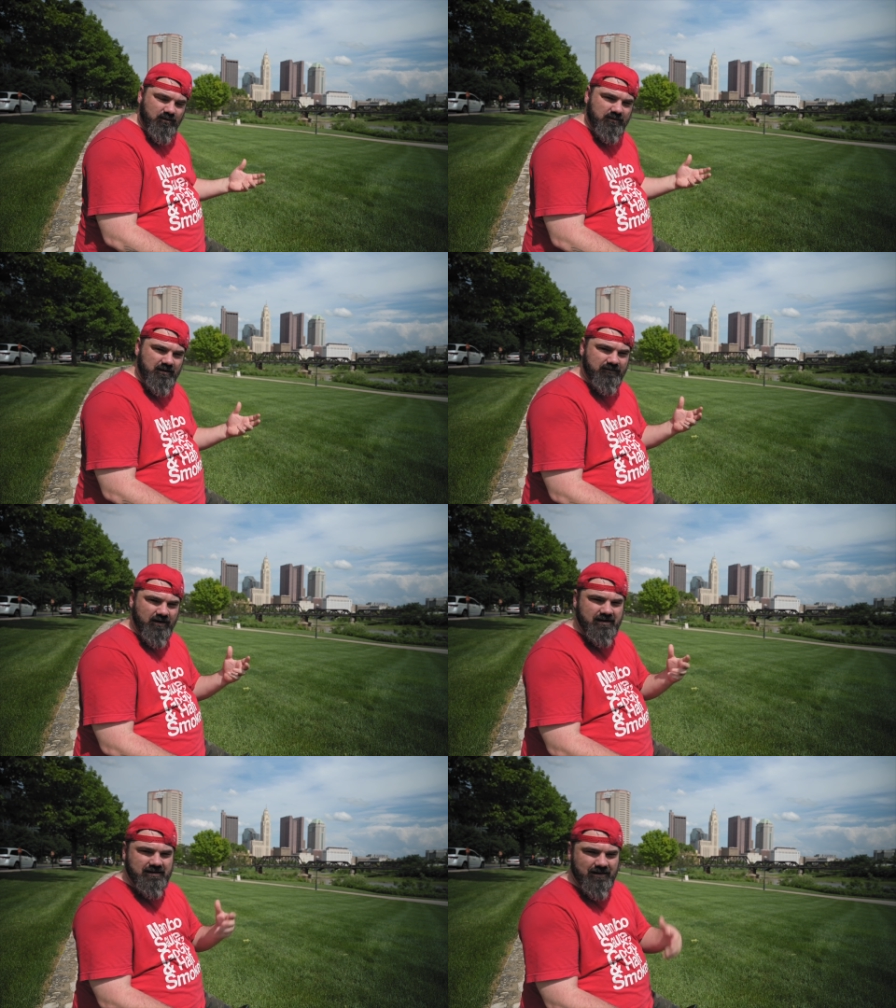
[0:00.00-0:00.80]
It would have been a
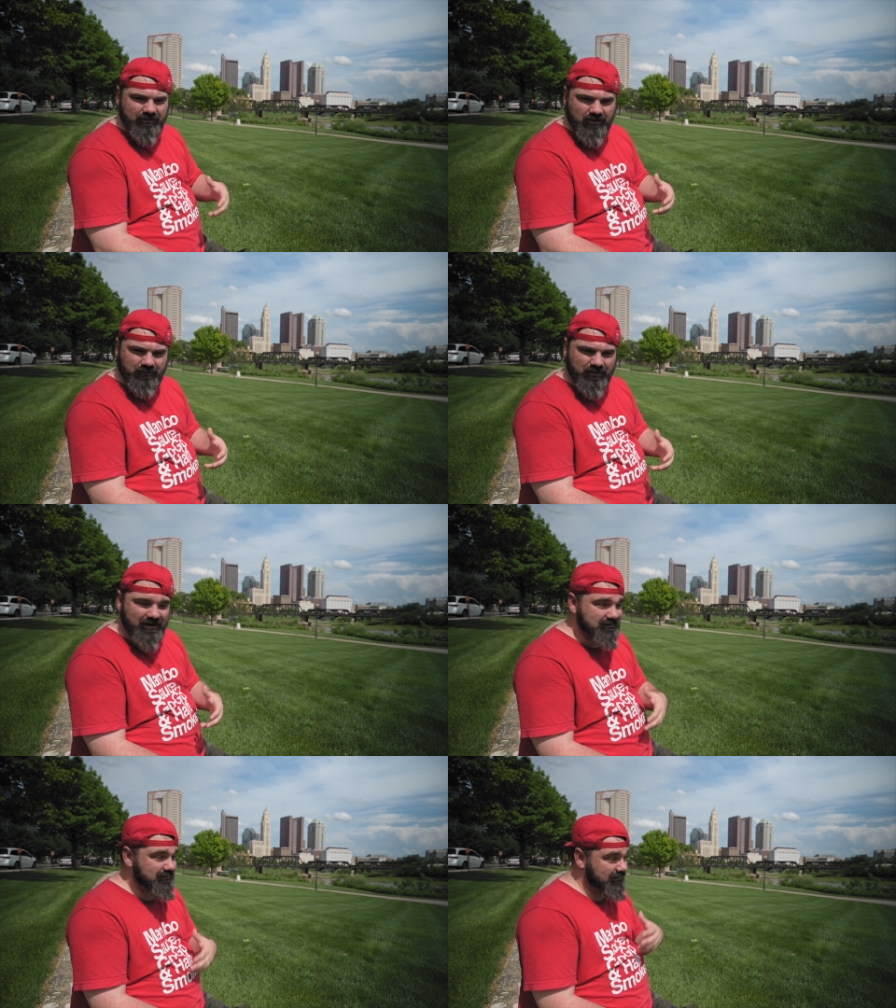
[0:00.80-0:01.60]
very difficult
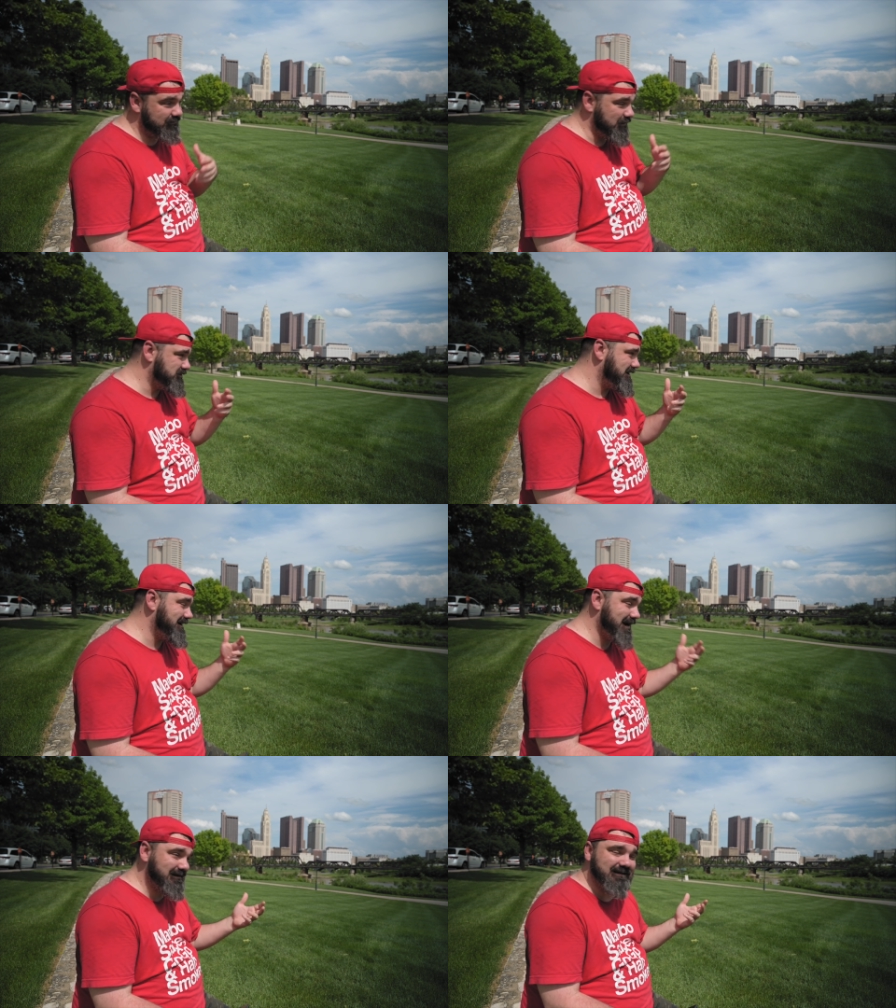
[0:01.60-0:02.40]
process, especially
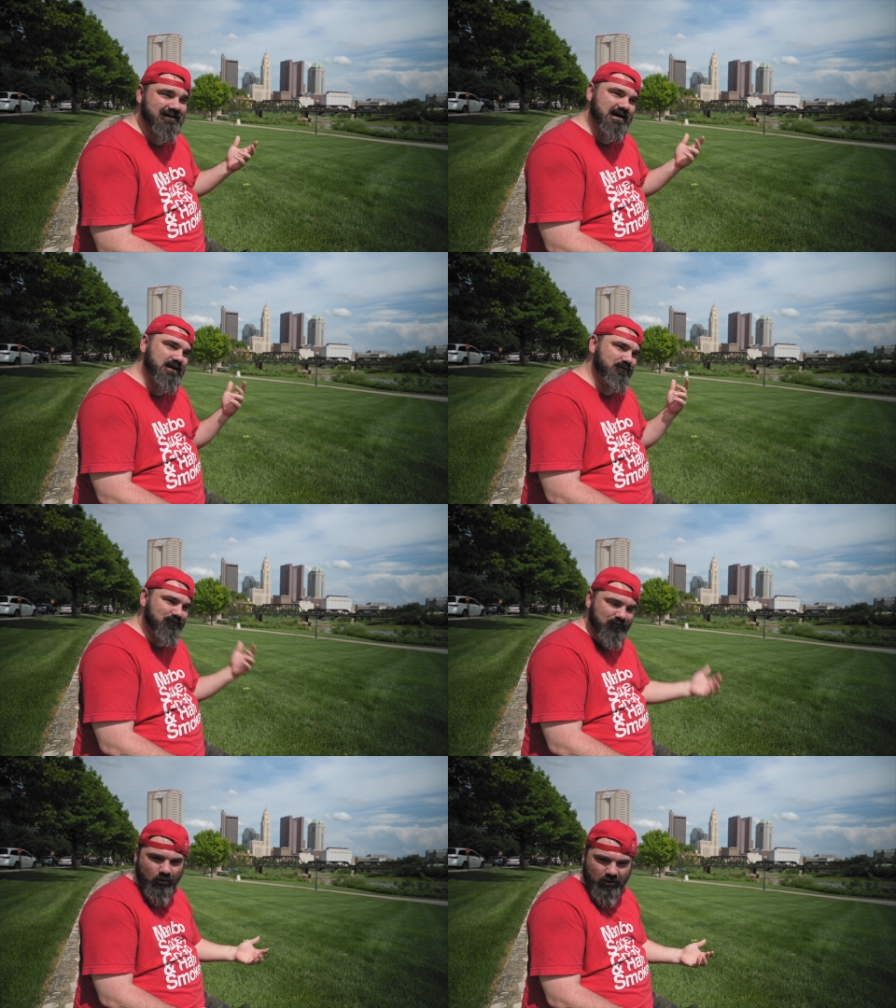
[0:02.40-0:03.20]
in
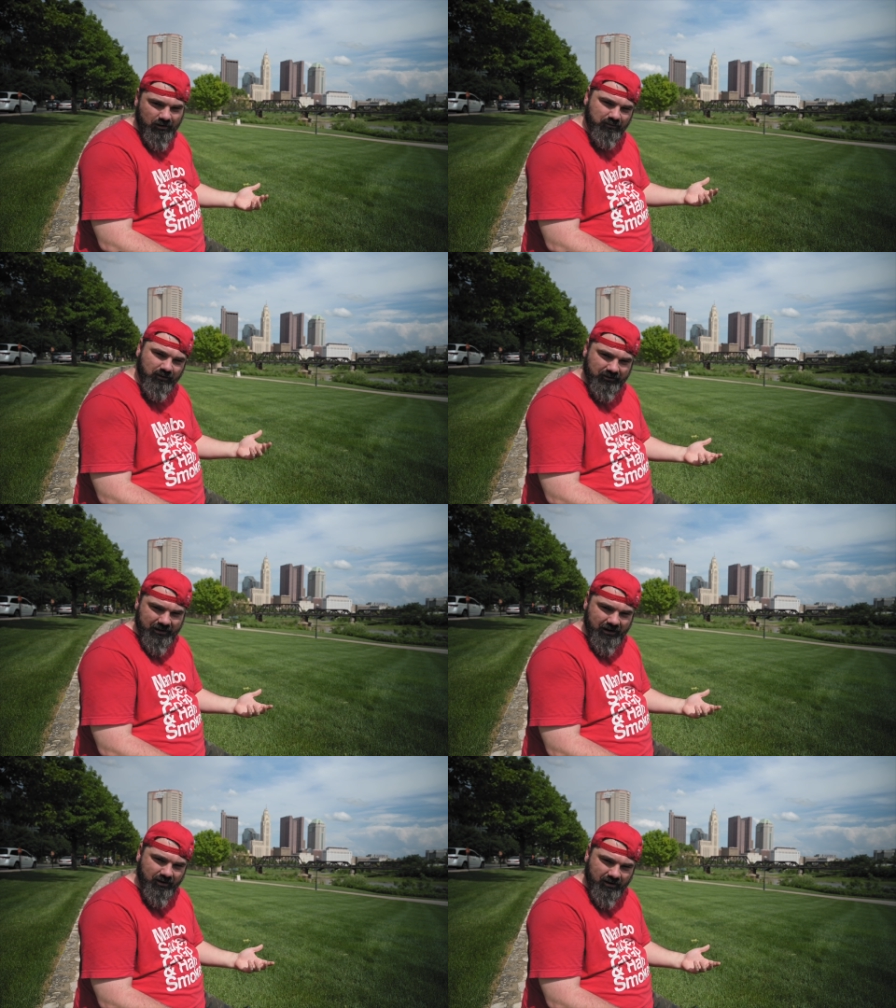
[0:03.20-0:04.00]
1994, to pull
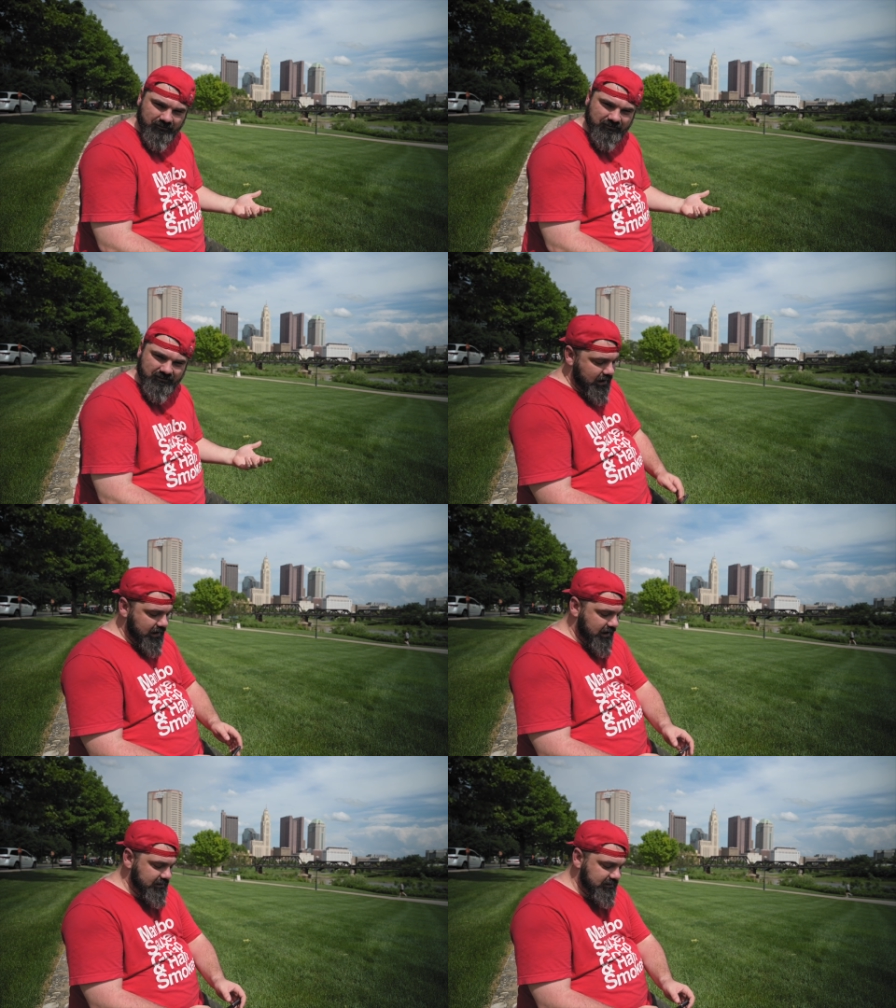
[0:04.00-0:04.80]
that off. I